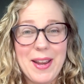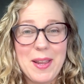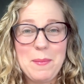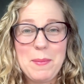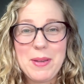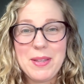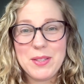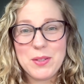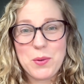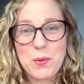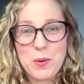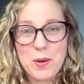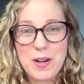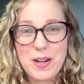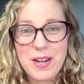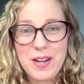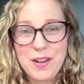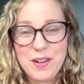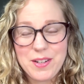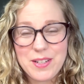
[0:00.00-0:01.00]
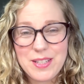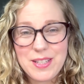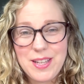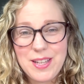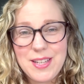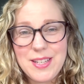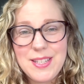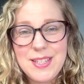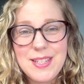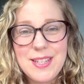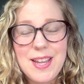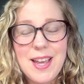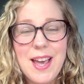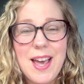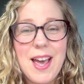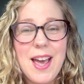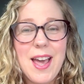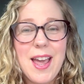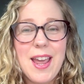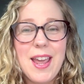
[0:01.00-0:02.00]
name is Courtney Erzkus.
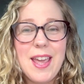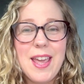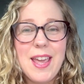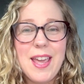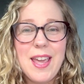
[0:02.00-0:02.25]
I